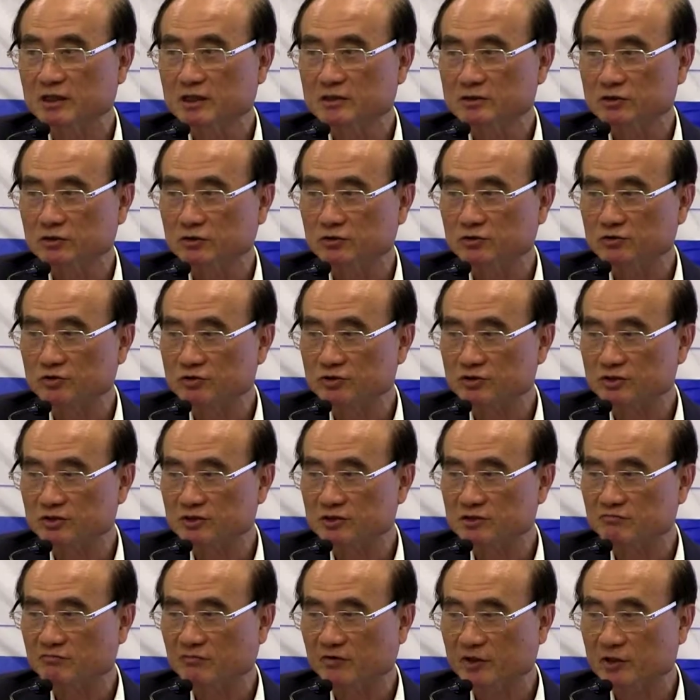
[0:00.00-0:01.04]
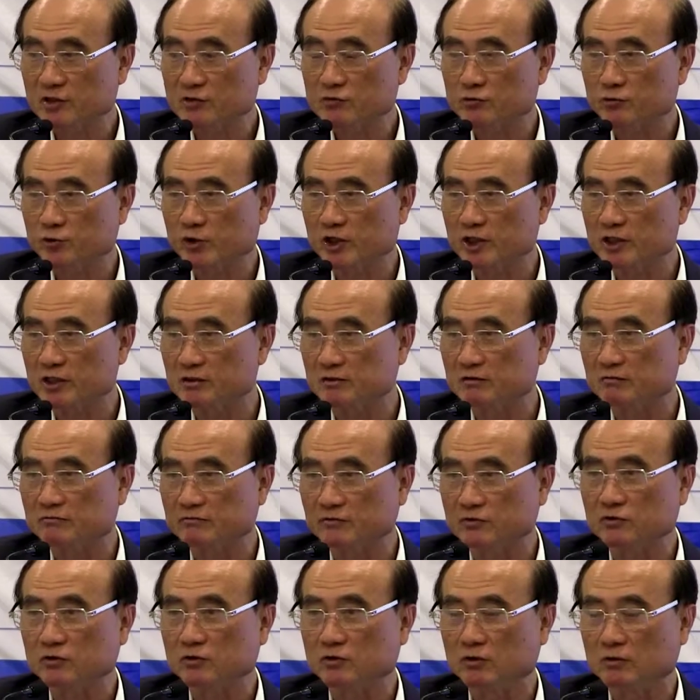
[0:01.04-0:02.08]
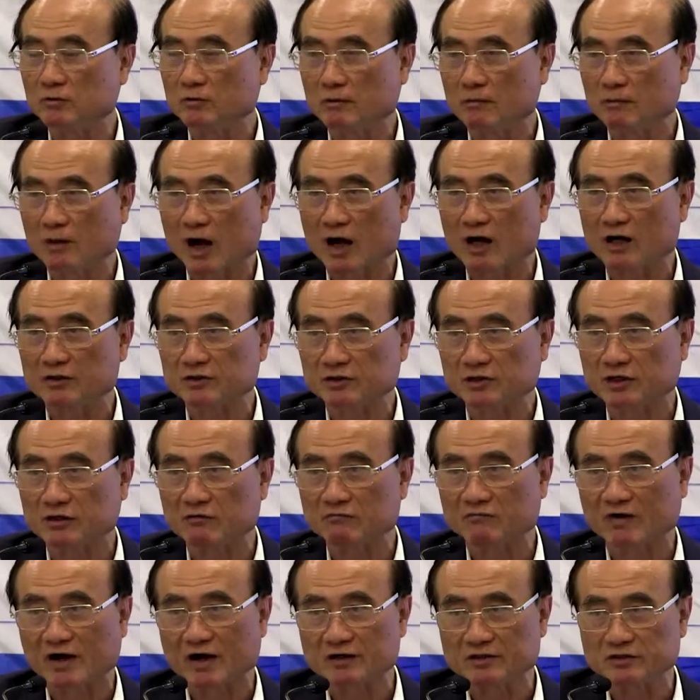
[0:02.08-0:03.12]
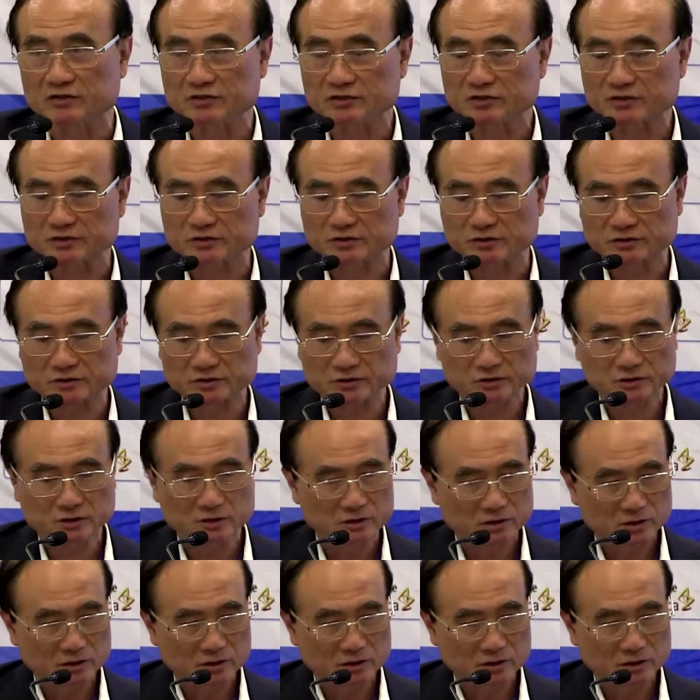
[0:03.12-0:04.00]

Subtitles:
So this is very rare for RNA viruses.